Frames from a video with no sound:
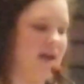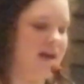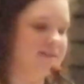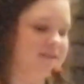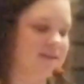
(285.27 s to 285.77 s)

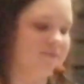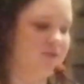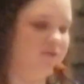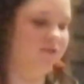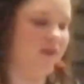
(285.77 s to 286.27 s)
and
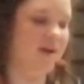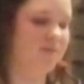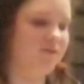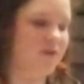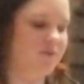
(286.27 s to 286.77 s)
several
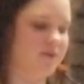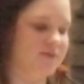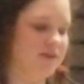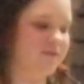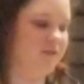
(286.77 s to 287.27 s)
framed
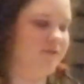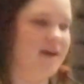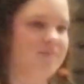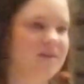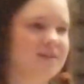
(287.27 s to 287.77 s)
photos of our
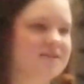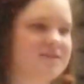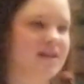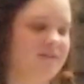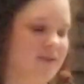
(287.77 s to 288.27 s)
family to
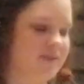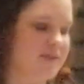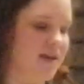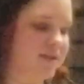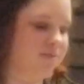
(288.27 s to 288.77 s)
set around his
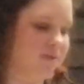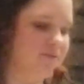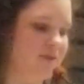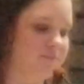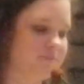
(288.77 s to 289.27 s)
hospital
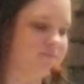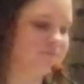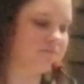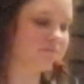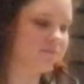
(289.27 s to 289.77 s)
room.
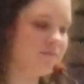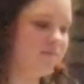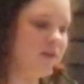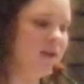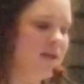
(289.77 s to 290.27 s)

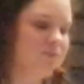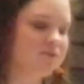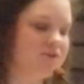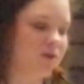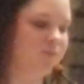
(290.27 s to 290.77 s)
He
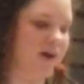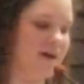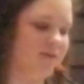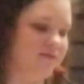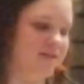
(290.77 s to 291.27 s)
was so
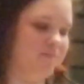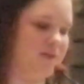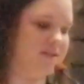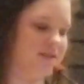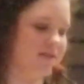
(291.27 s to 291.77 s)
proud of these
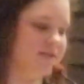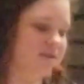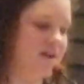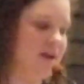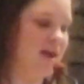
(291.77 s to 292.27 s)
pictures,
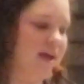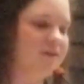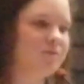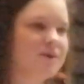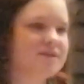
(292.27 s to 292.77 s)
and
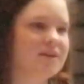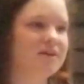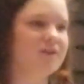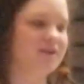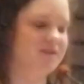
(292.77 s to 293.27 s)
there wasn't
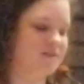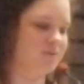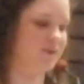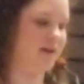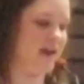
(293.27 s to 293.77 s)
a nurse
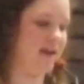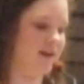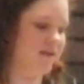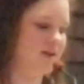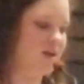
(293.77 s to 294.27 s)
or an
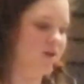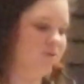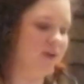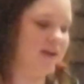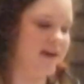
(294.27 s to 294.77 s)
aide
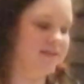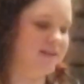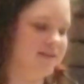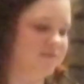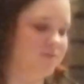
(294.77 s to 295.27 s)
who could
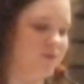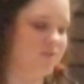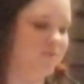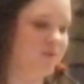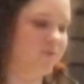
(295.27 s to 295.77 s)
exit his
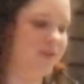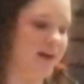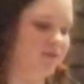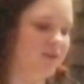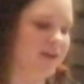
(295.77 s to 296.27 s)
room
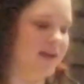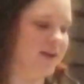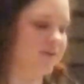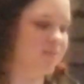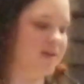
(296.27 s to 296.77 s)
without looking
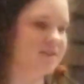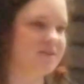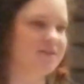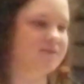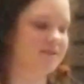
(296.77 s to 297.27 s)
at the
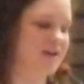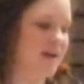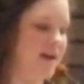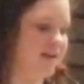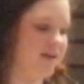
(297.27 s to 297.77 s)
pictures
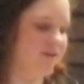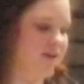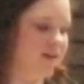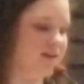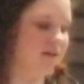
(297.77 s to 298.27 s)
and
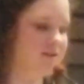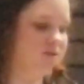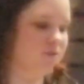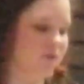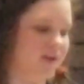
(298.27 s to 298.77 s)
hearing a
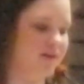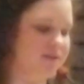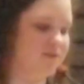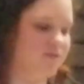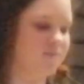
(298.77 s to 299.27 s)
story or
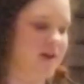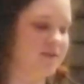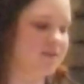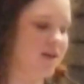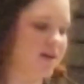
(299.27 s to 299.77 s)
two about
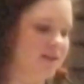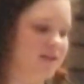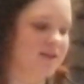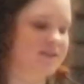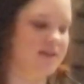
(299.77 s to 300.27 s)
a
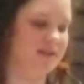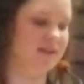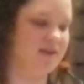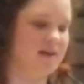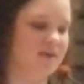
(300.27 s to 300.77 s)
daughter, a
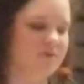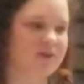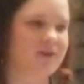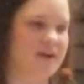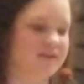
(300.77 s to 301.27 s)
son-in-law, or
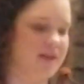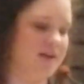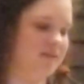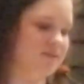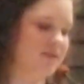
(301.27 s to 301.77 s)
a
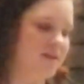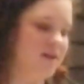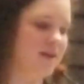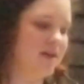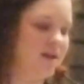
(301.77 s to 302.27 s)
grandchild.
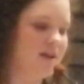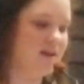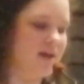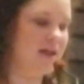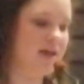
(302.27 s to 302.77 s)

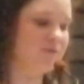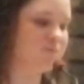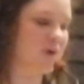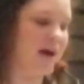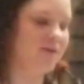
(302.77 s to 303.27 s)
He was
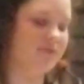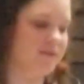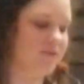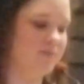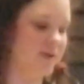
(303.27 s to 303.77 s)
proud of
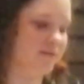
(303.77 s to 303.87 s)
every one